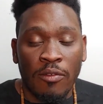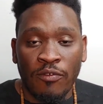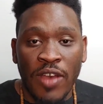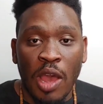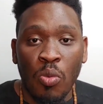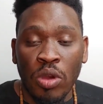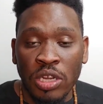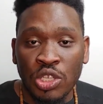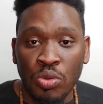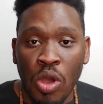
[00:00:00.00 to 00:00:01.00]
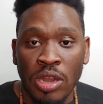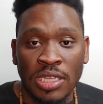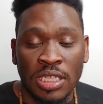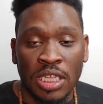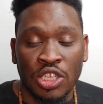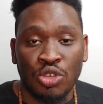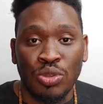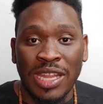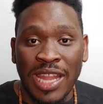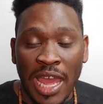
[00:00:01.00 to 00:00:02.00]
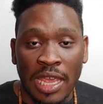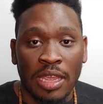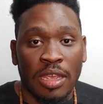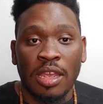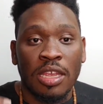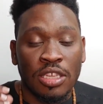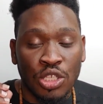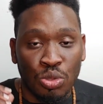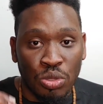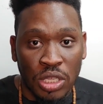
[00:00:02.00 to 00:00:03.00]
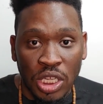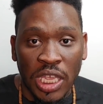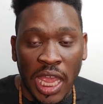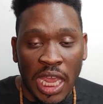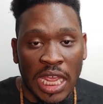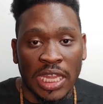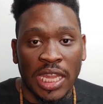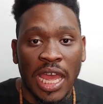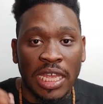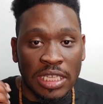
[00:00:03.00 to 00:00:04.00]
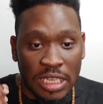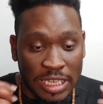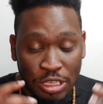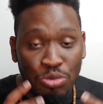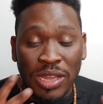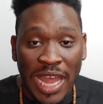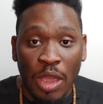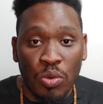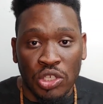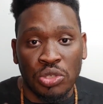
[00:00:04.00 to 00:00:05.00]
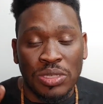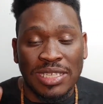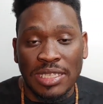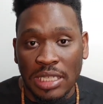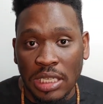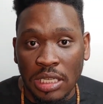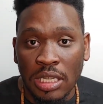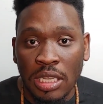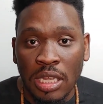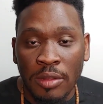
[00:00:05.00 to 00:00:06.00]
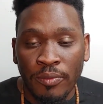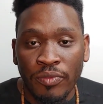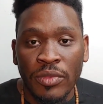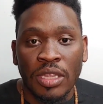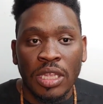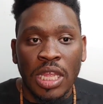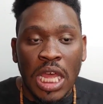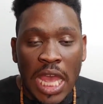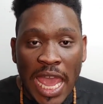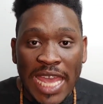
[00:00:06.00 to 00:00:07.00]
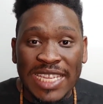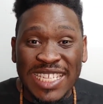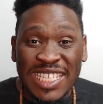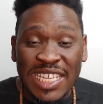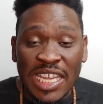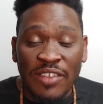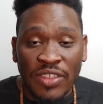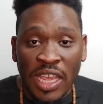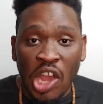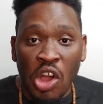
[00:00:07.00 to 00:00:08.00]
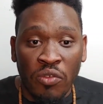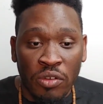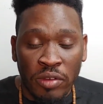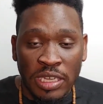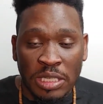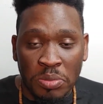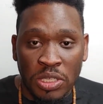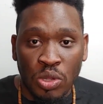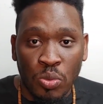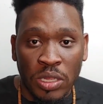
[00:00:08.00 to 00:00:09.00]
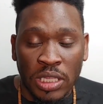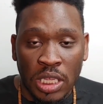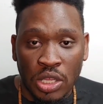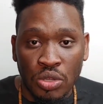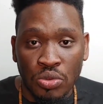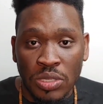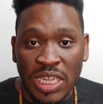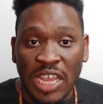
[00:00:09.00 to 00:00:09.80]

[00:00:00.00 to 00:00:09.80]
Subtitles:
Find one or two artists that you like to look at and you like what you see. And see if they offer recipes on what they use.